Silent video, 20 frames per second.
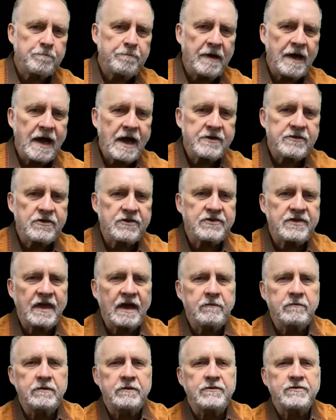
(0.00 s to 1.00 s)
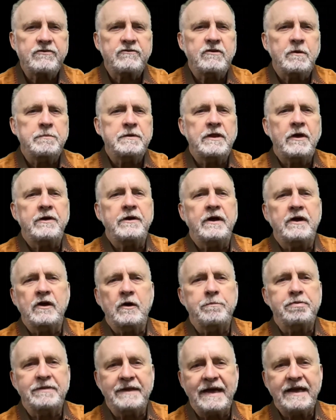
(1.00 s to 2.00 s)
boxes that we'll scribble out on
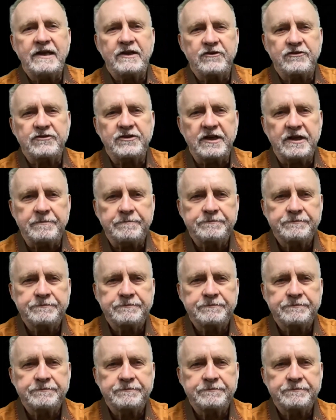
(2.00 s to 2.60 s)
our planning sheet.